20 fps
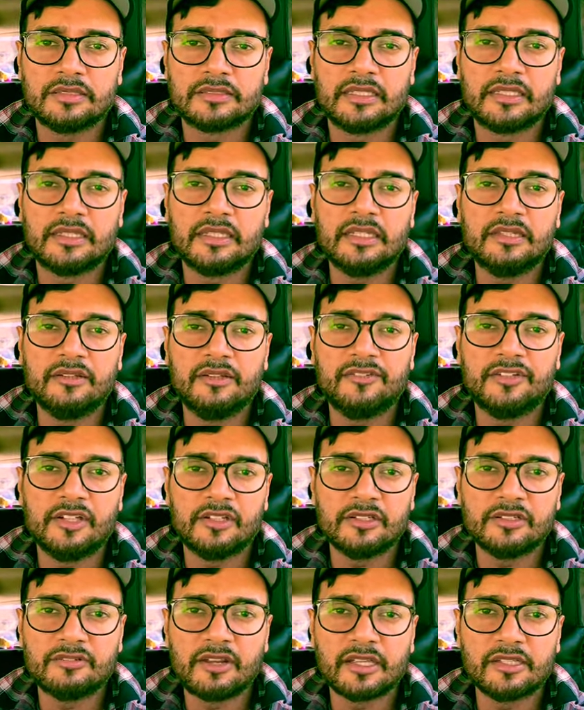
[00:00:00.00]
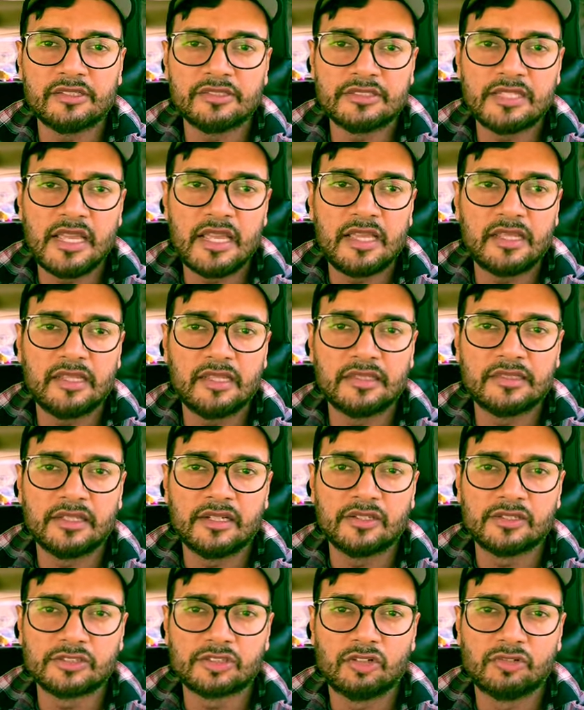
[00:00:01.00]
Like even on a regular day, like
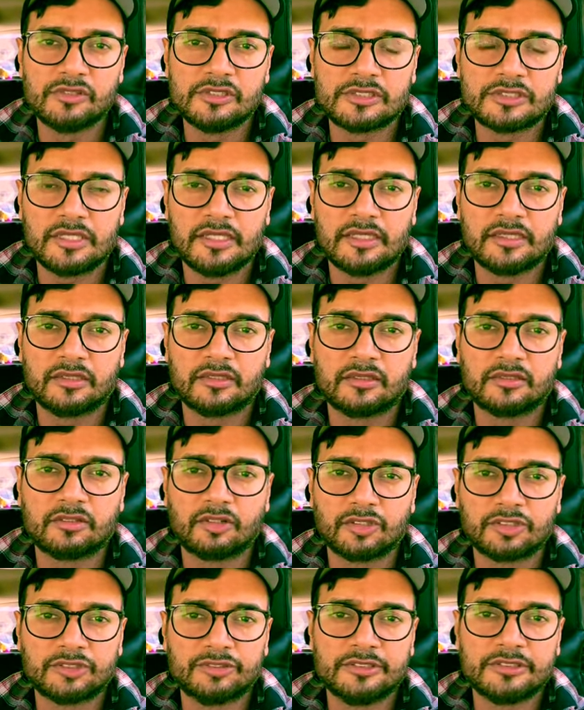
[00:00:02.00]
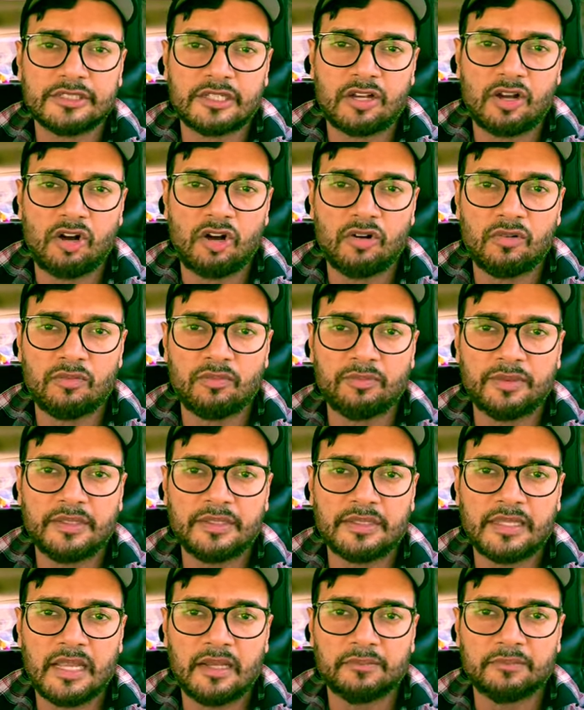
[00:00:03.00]
there's always like groceries at home being
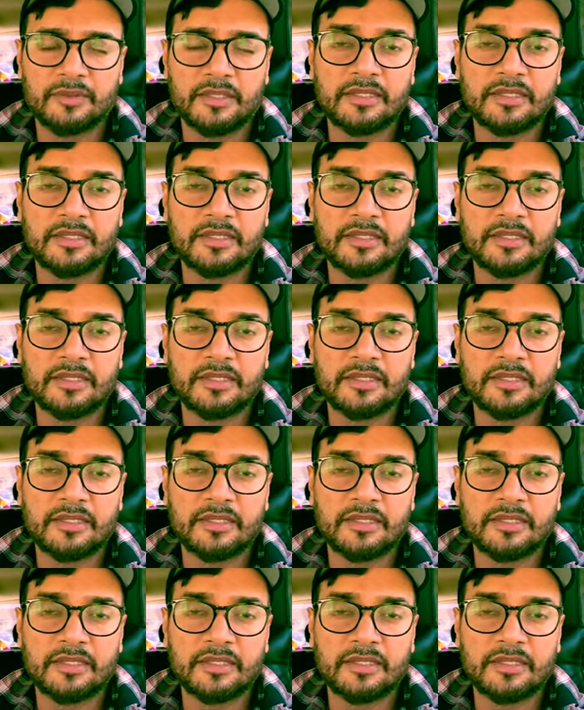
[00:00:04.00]
kept.